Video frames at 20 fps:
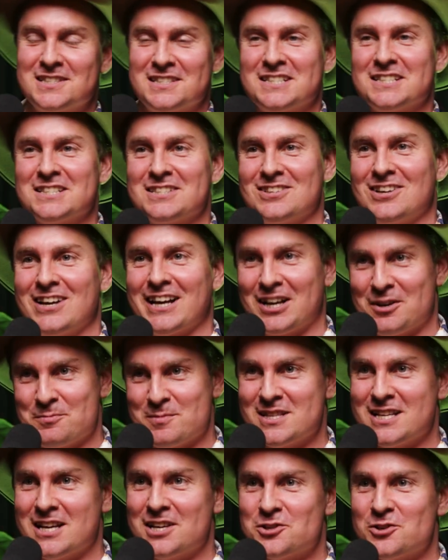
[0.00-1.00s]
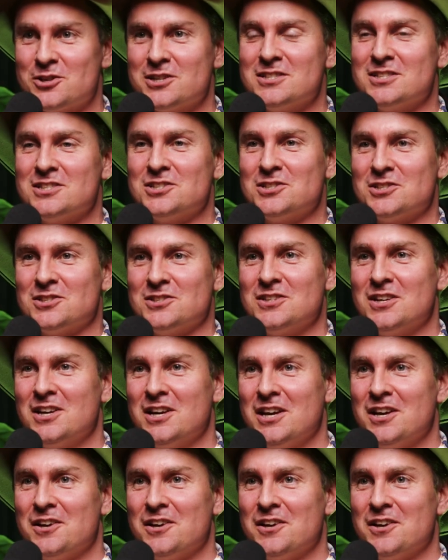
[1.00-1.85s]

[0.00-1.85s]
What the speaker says: And it's like I'm in that transition